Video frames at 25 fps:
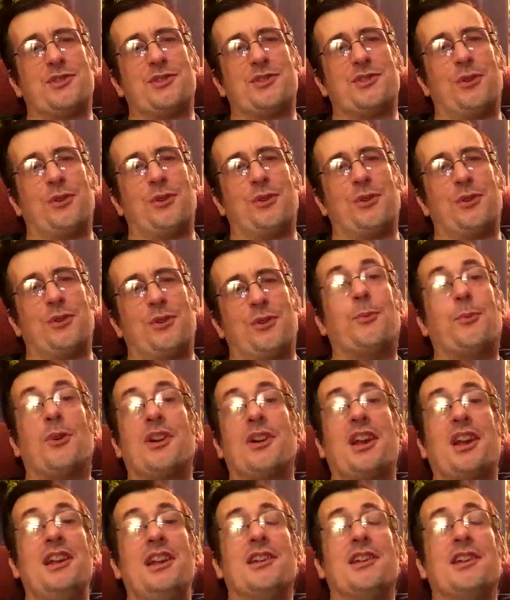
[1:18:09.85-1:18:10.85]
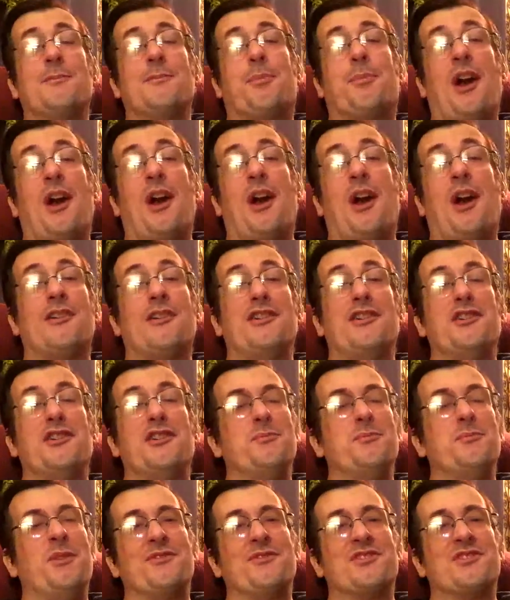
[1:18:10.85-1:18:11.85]
The work he did prior to New Mutants
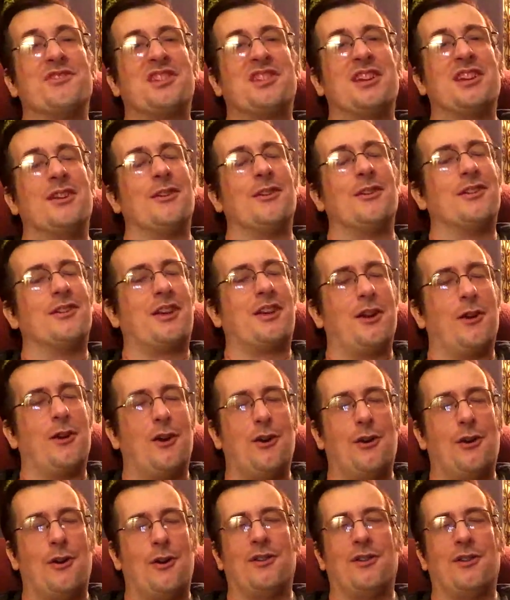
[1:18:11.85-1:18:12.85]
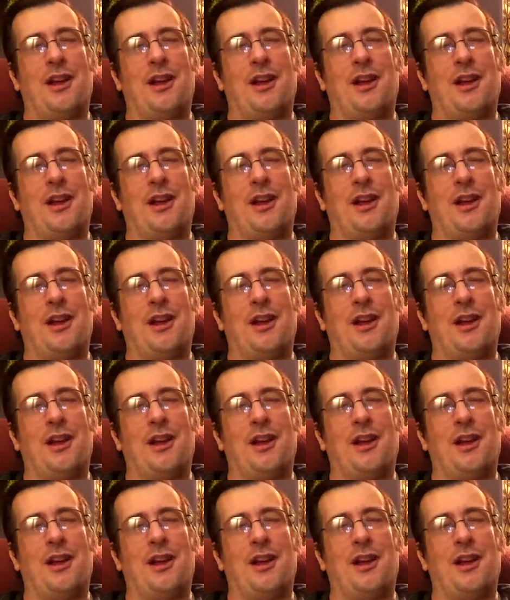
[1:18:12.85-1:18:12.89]
didn't look at all like